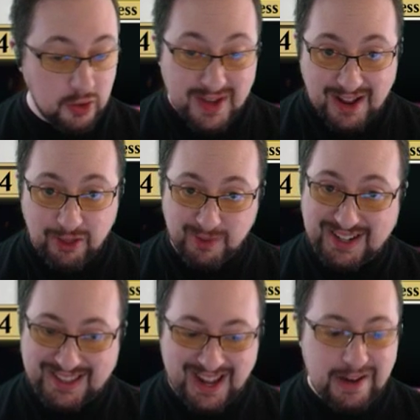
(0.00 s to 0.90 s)
You gain
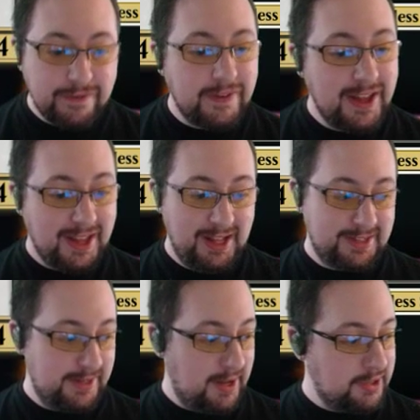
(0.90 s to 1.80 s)
3 life.
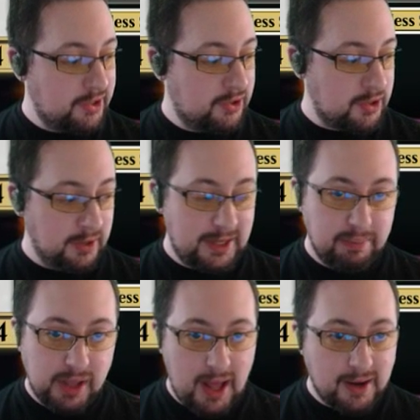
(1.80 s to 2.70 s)
It's a nice chunky
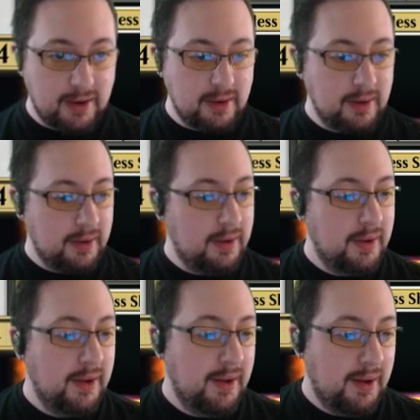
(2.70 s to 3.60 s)
blocker.
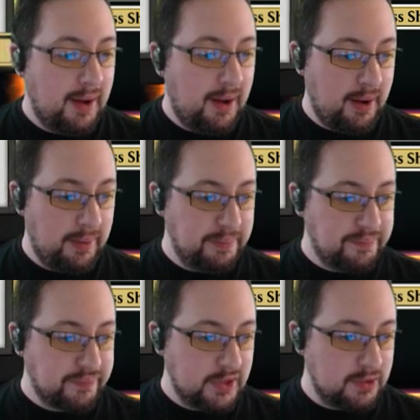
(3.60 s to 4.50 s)

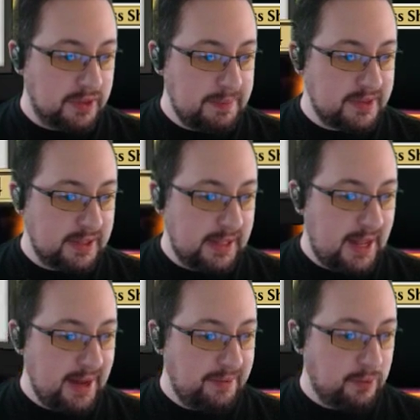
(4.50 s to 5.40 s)
So it keeps us
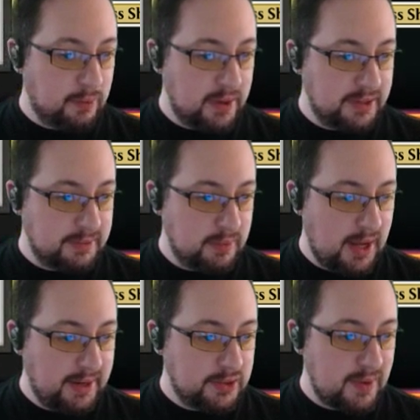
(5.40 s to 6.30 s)
alive. We're running some
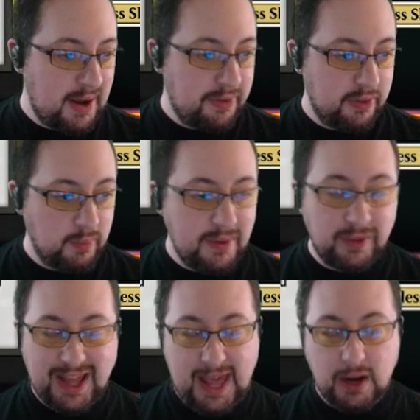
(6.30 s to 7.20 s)
Kai's Wrath. We have
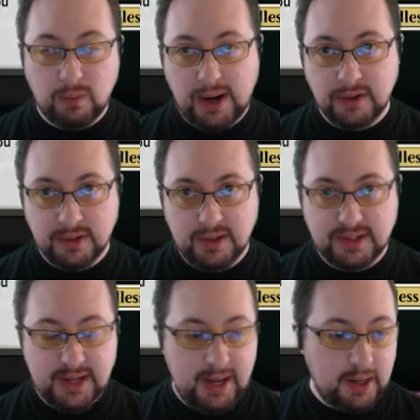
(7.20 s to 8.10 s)
like 8 rares in
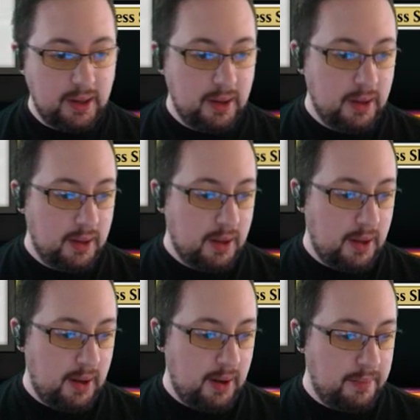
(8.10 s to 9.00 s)
this deck.
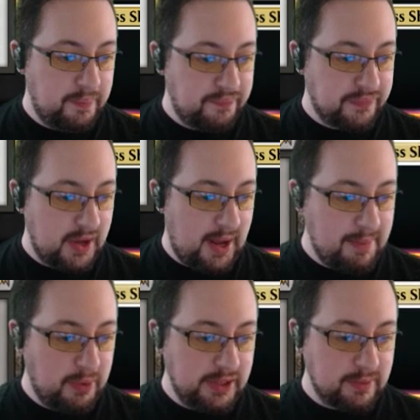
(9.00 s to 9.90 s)
I'm
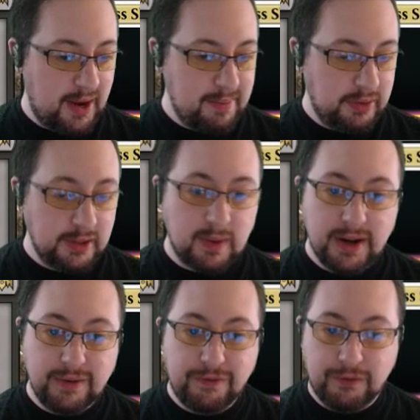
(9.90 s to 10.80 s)
only
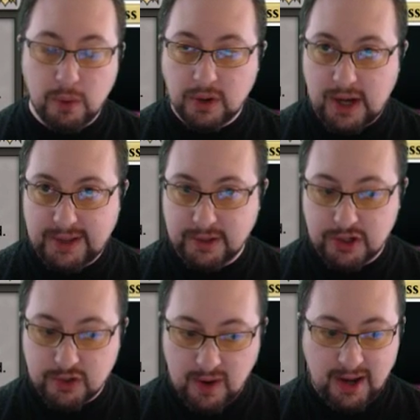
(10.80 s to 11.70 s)
running 4
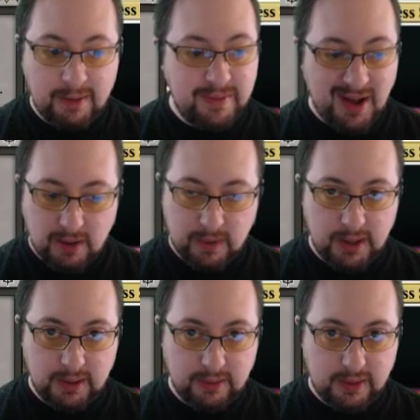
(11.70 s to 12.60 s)
Godless Shrine. I'm not
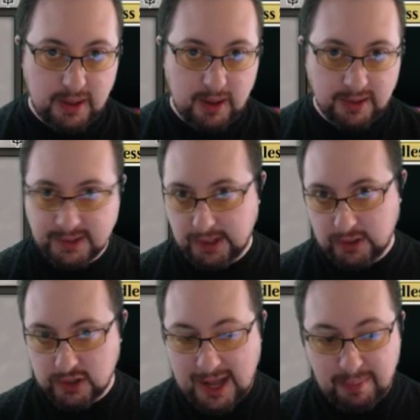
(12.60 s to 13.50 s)
running the
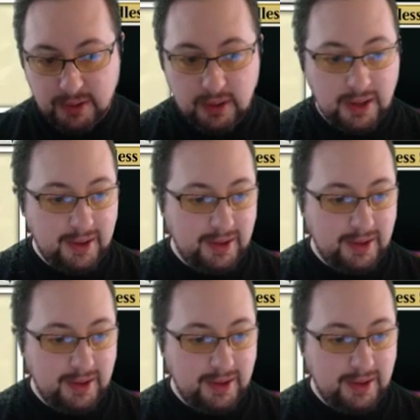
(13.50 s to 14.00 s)
Isolated Chapel.